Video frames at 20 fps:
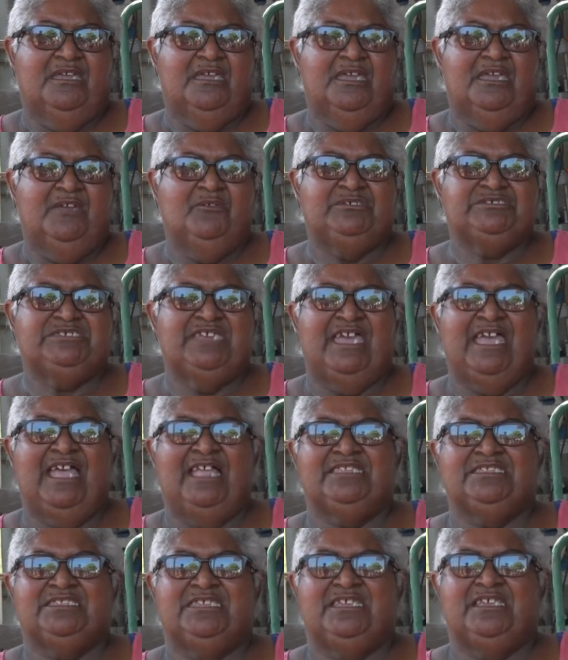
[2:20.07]
he was a
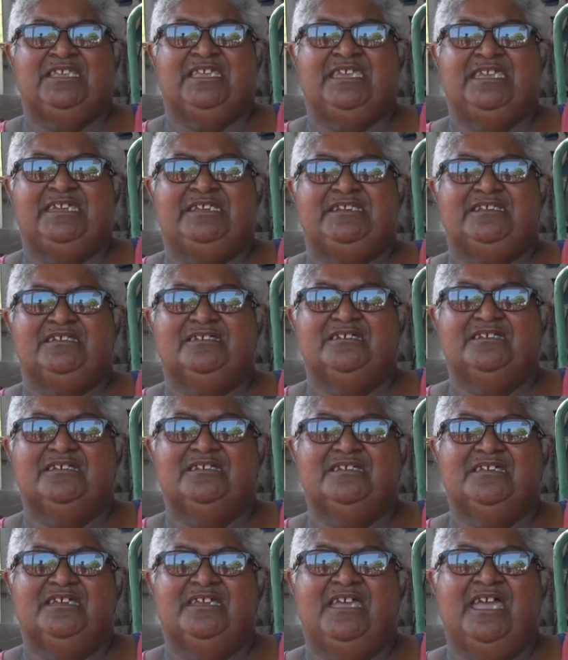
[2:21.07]
healthy kid,
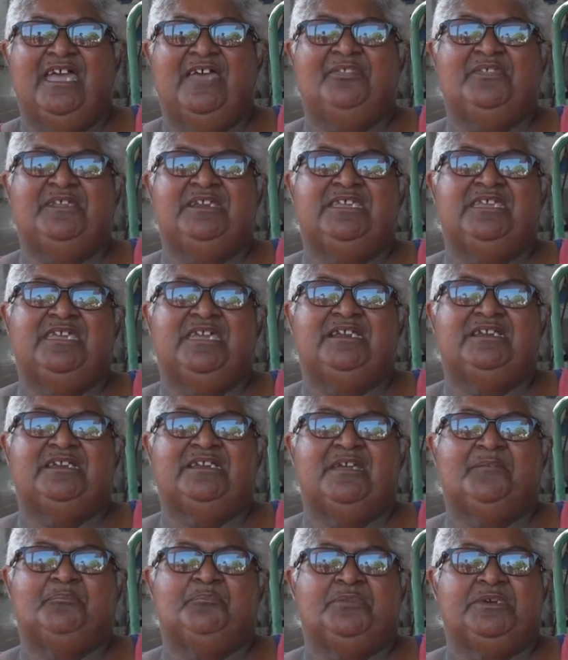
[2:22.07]
and then he ended
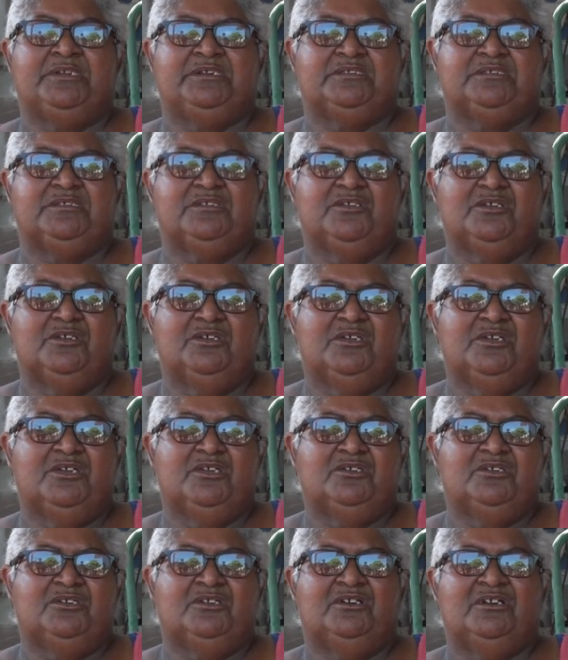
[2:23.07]
up with
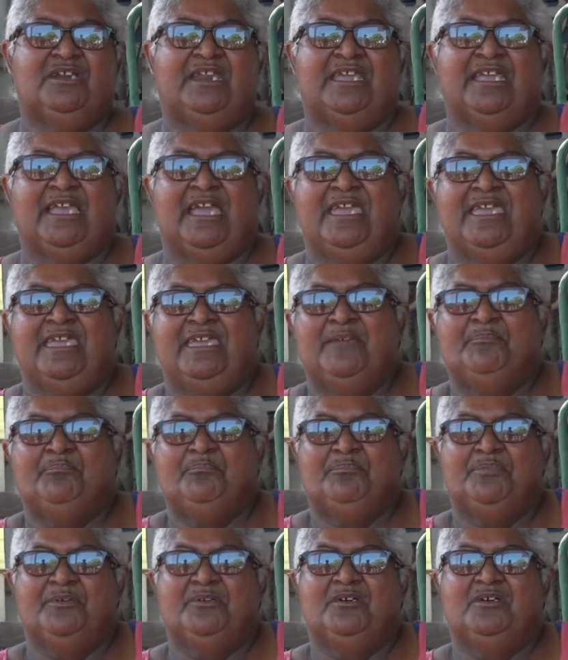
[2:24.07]
you know like a
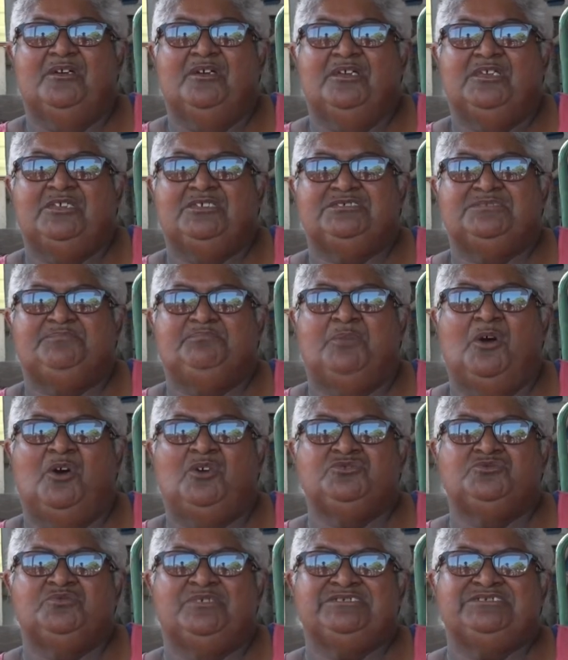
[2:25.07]
hip. His
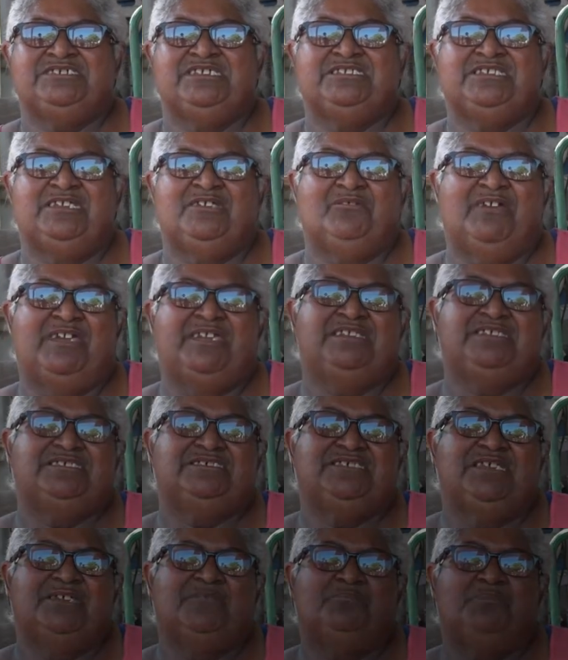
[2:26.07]
bones was eating away in
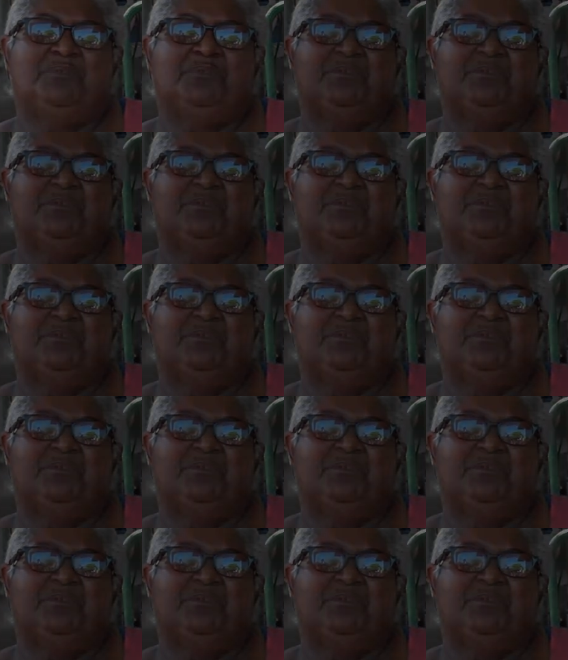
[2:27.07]
his hip.